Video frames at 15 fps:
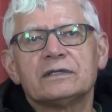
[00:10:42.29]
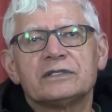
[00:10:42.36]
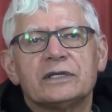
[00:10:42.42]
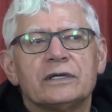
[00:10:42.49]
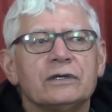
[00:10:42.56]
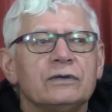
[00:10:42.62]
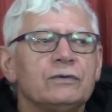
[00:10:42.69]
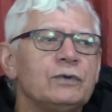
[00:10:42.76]

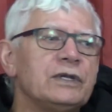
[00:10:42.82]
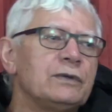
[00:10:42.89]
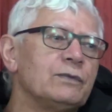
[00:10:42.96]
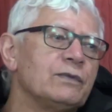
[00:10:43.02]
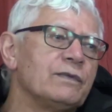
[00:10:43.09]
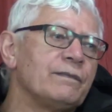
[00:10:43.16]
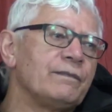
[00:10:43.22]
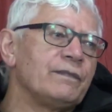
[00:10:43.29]
So
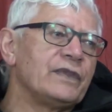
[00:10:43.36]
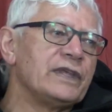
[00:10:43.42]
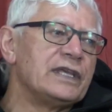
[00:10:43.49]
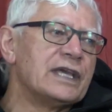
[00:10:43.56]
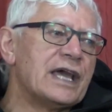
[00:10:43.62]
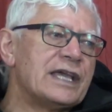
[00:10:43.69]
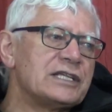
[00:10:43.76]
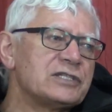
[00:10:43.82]
when
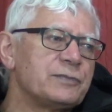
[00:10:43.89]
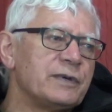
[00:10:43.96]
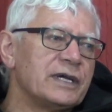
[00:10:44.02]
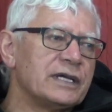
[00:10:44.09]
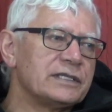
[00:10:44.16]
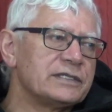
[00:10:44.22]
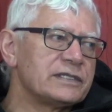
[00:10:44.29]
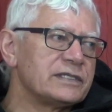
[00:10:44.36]
the
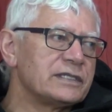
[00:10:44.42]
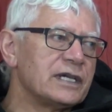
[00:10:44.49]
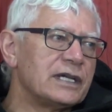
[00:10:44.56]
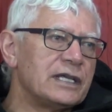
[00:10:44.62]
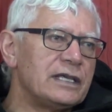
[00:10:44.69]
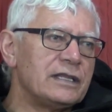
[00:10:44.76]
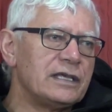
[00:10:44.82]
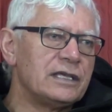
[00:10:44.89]
HPUD
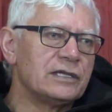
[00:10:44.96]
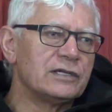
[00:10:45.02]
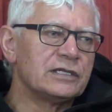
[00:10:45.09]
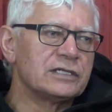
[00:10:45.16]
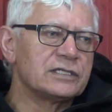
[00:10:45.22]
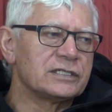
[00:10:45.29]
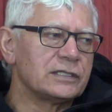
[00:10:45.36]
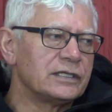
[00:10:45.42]
study, the
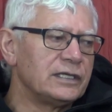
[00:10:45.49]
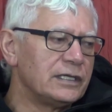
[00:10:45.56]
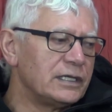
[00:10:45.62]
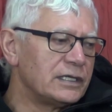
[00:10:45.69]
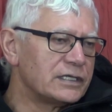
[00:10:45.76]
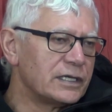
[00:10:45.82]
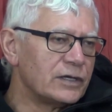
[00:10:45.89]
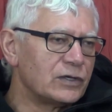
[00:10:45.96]

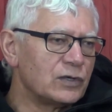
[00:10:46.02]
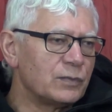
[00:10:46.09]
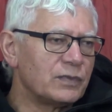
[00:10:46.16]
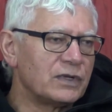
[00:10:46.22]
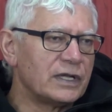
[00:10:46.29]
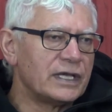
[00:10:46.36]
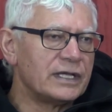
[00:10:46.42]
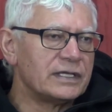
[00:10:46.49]
Heretaunga
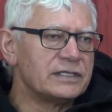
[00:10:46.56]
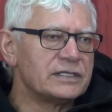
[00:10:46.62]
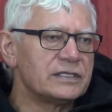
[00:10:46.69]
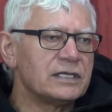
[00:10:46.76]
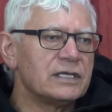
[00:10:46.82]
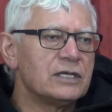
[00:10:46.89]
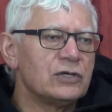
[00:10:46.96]
Plains